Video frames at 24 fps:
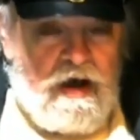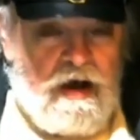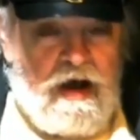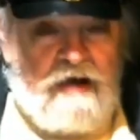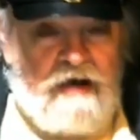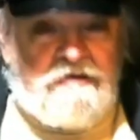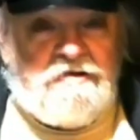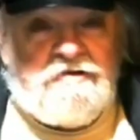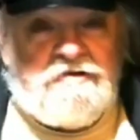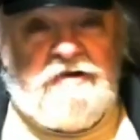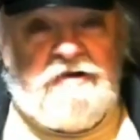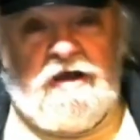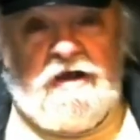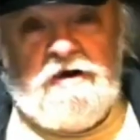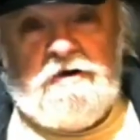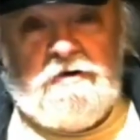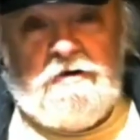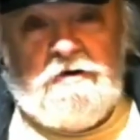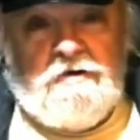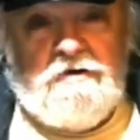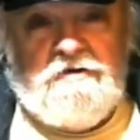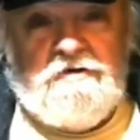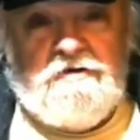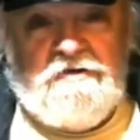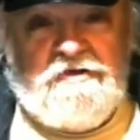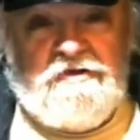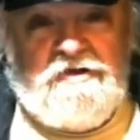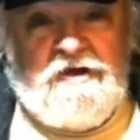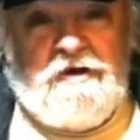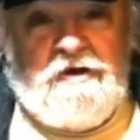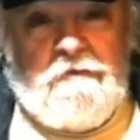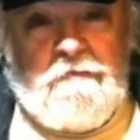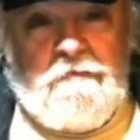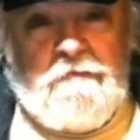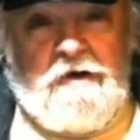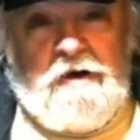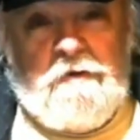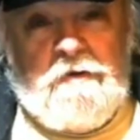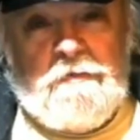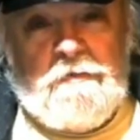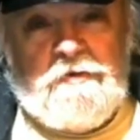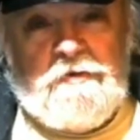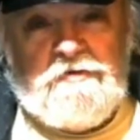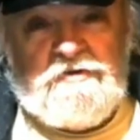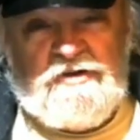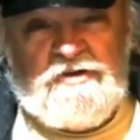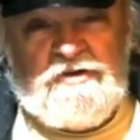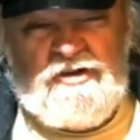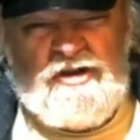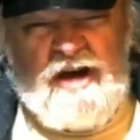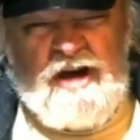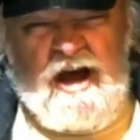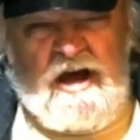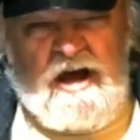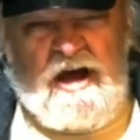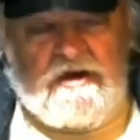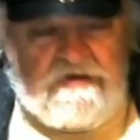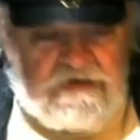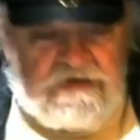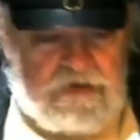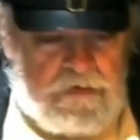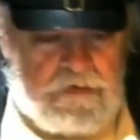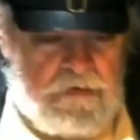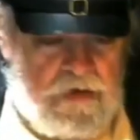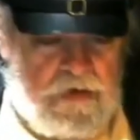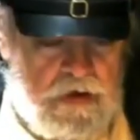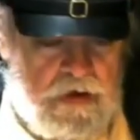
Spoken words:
I just like to think about them as chats.